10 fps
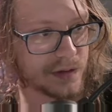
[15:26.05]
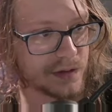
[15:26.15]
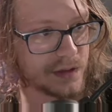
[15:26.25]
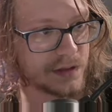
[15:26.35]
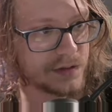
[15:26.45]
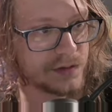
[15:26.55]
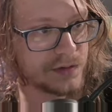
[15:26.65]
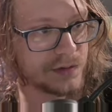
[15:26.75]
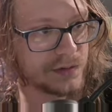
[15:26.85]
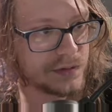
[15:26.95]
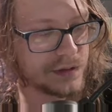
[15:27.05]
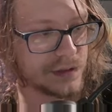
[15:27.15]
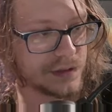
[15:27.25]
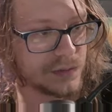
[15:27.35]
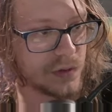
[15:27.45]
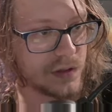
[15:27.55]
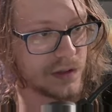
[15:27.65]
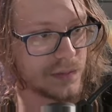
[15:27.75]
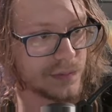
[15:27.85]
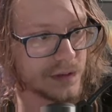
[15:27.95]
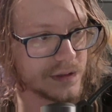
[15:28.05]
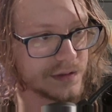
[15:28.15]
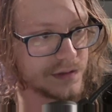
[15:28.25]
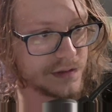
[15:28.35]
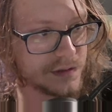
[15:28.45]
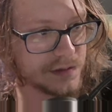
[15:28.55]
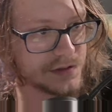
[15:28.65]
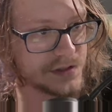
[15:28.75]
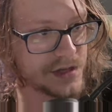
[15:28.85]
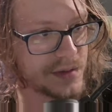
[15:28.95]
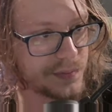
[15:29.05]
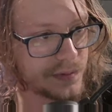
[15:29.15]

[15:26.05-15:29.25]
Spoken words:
and do the 1 plus 0 step